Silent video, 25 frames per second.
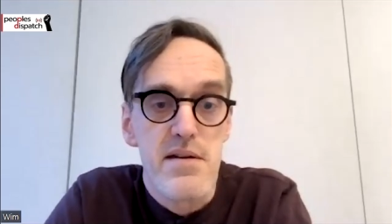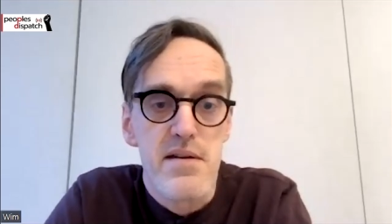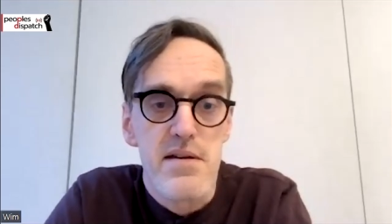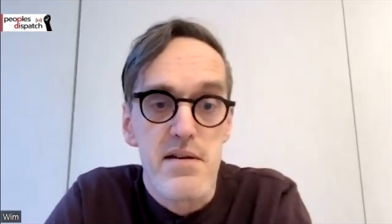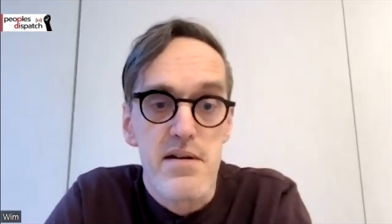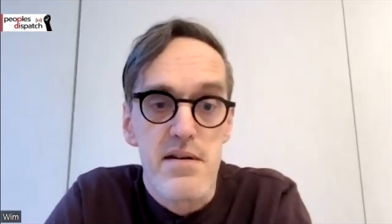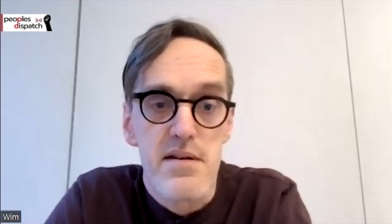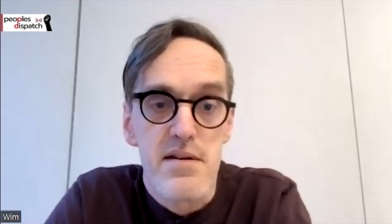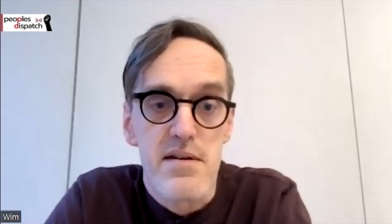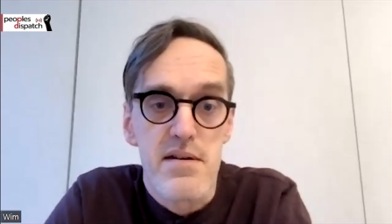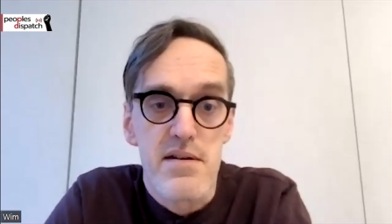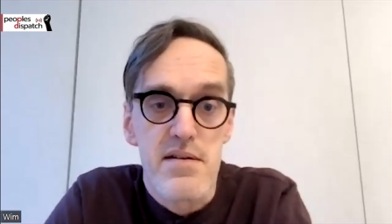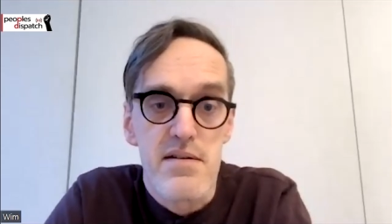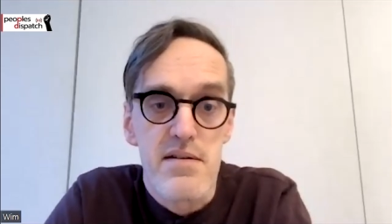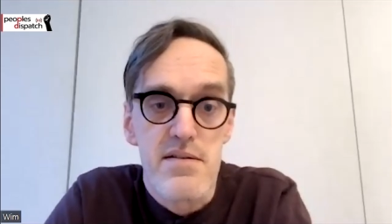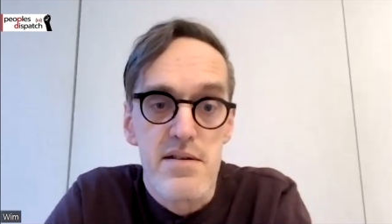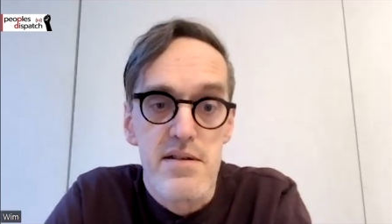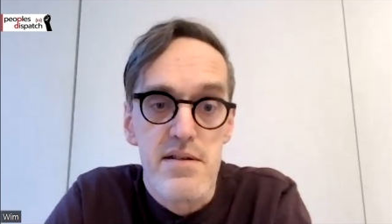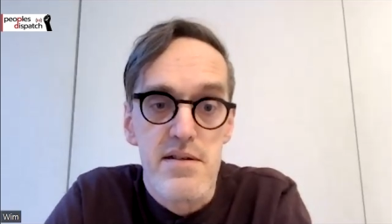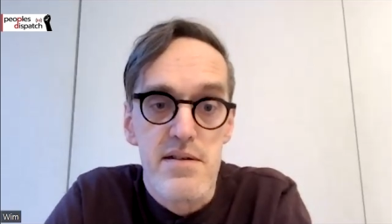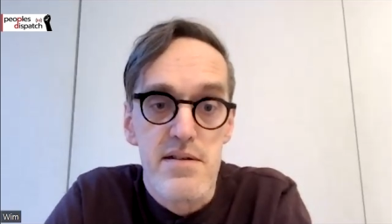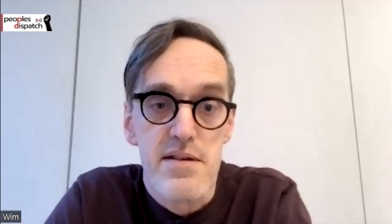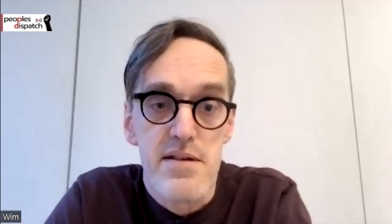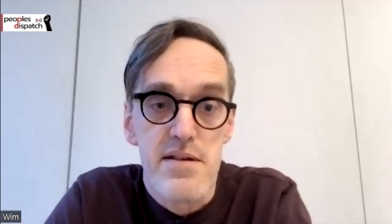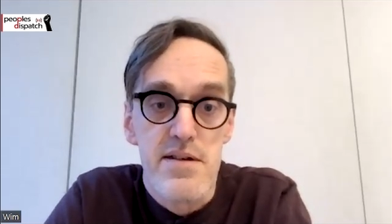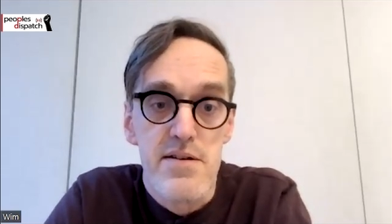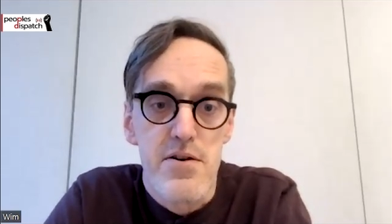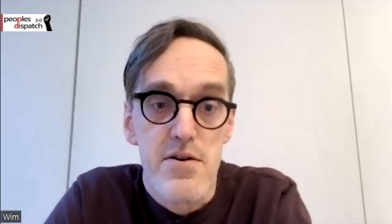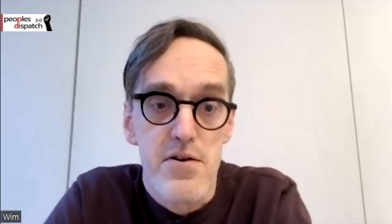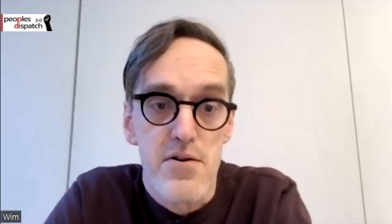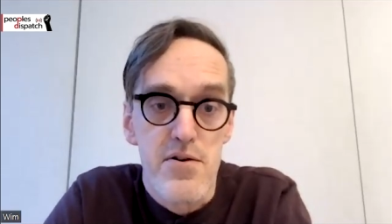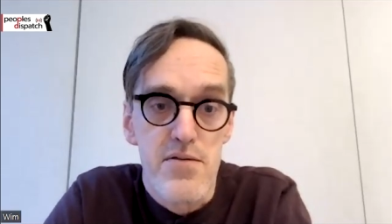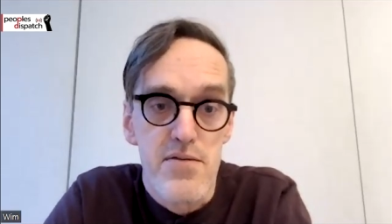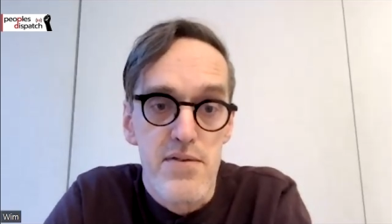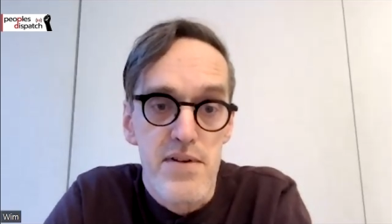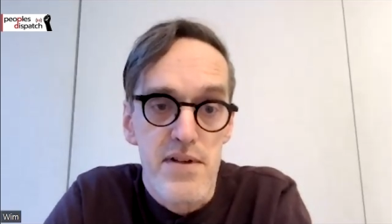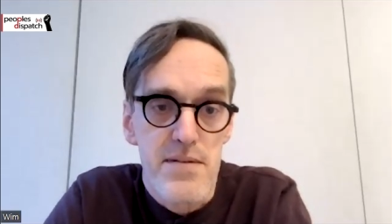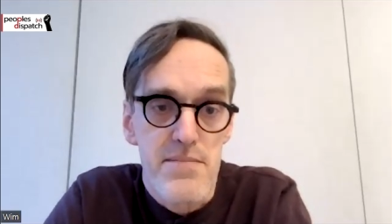uh, the, the
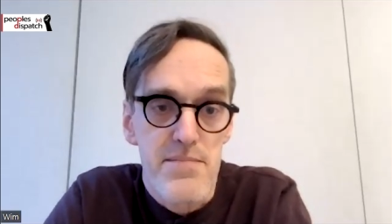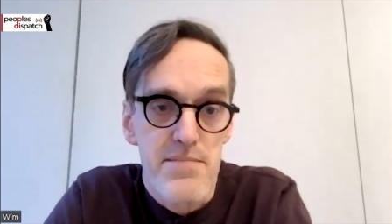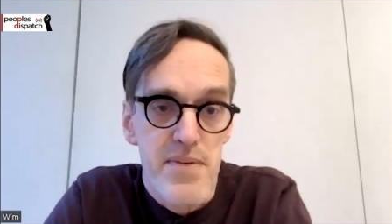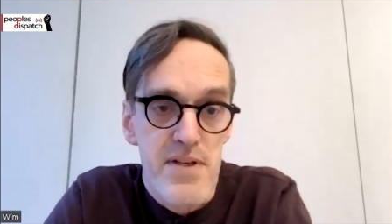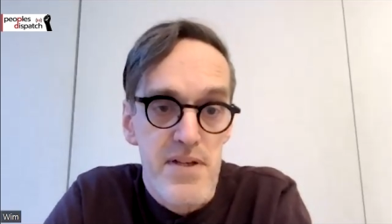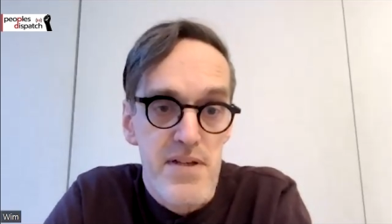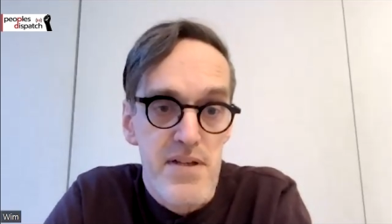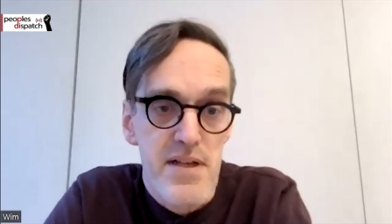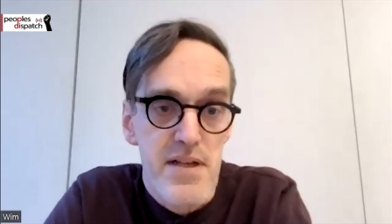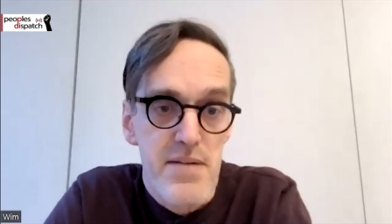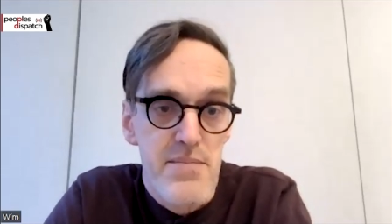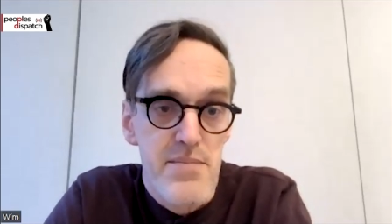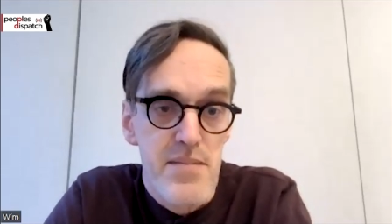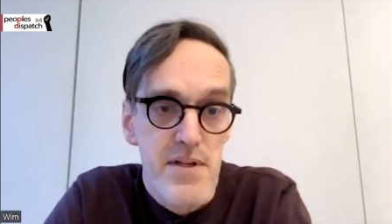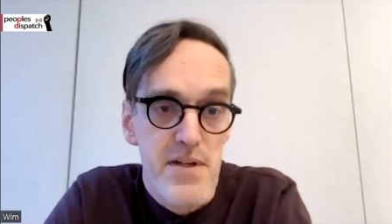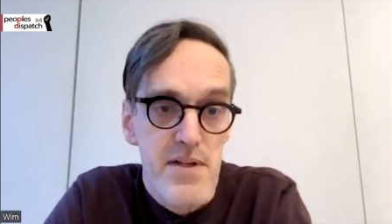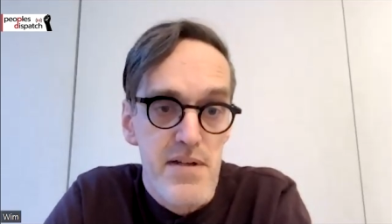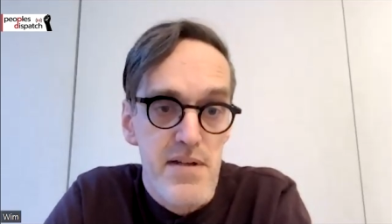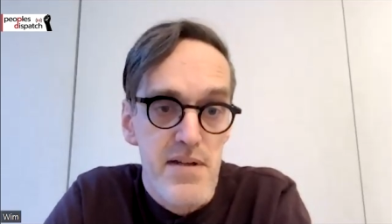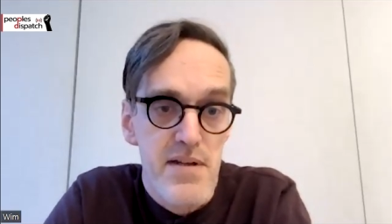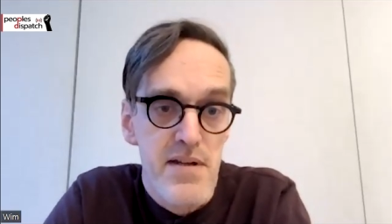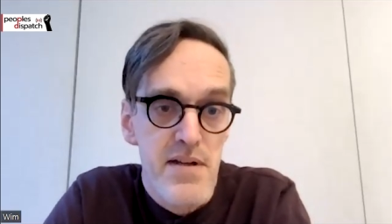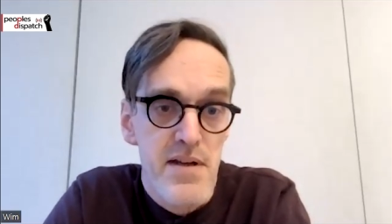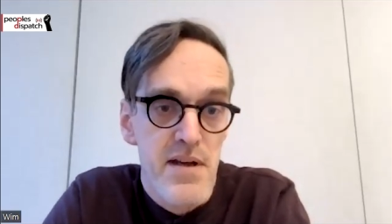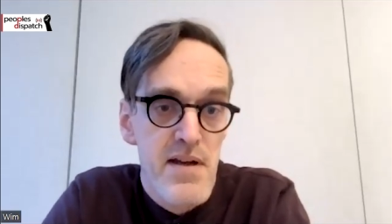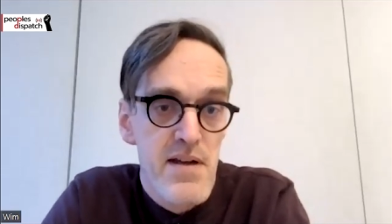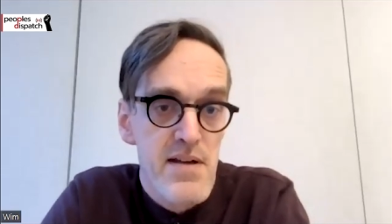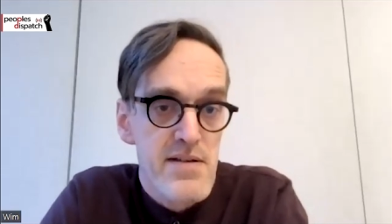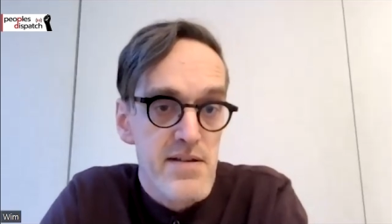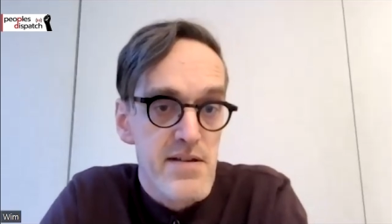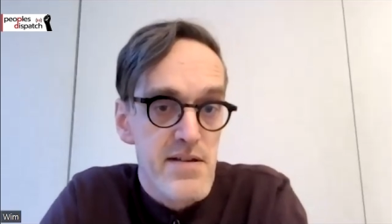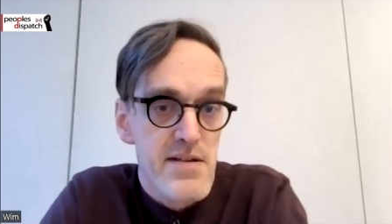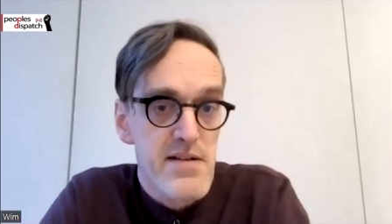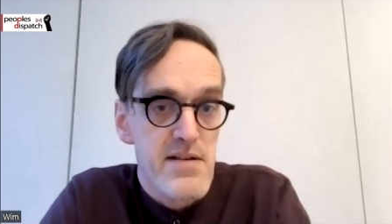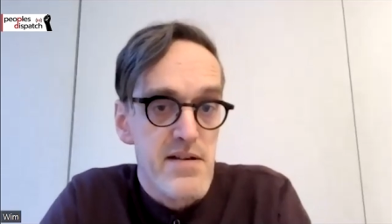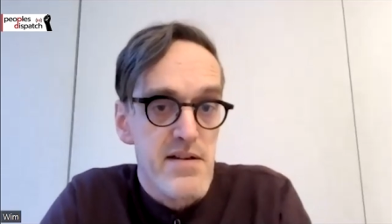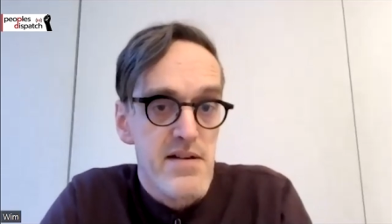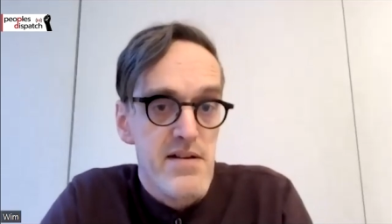COVID pandemic
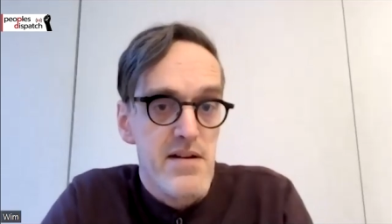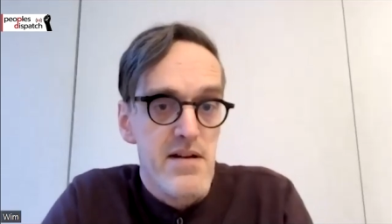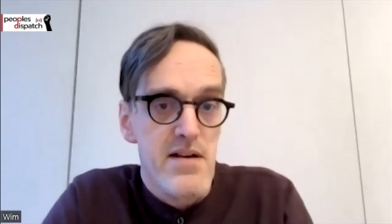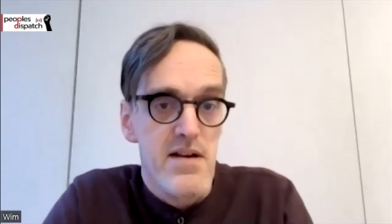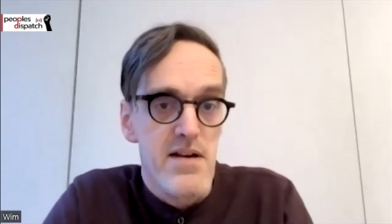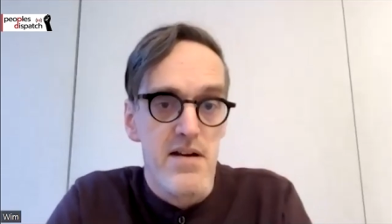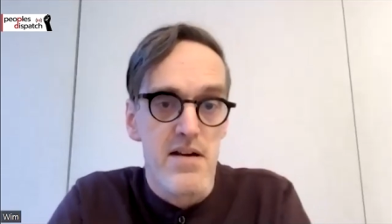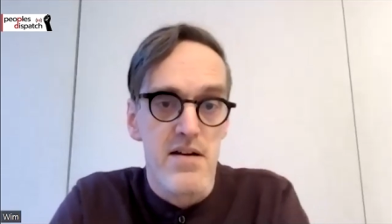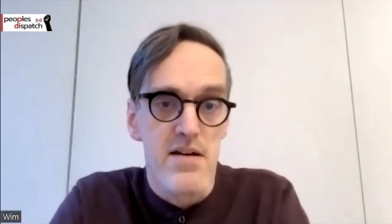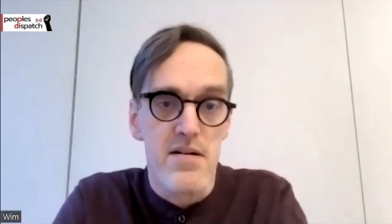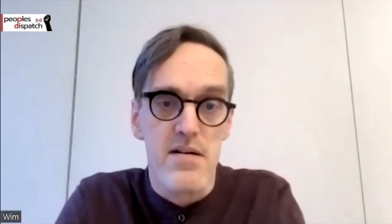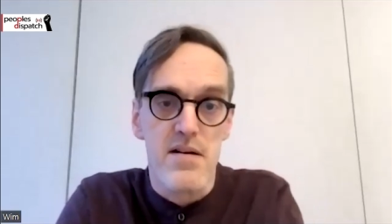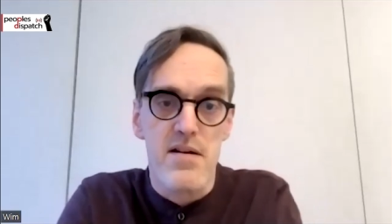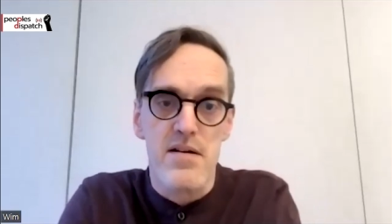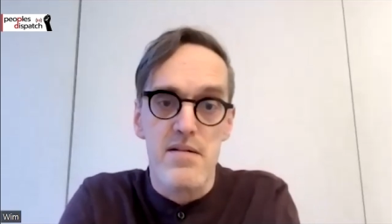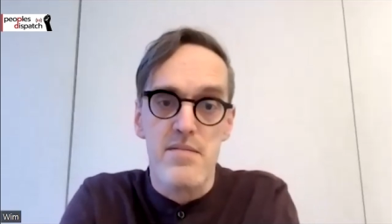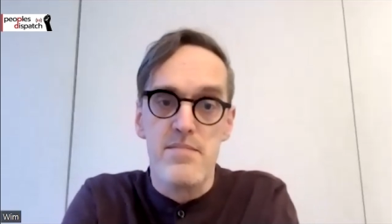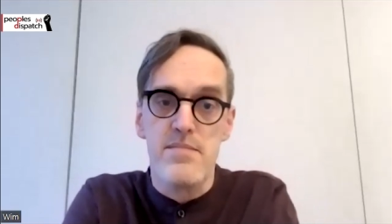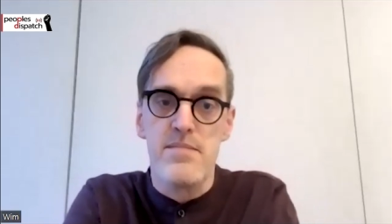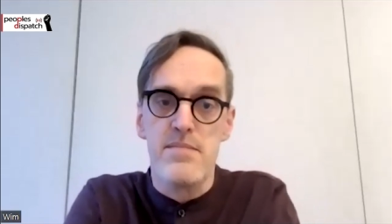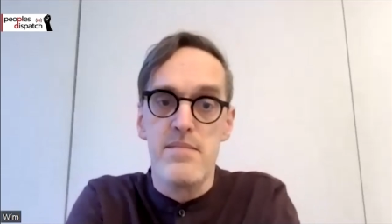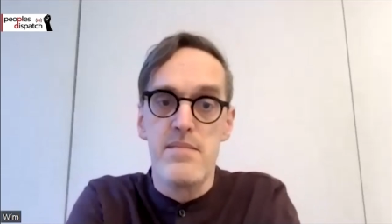the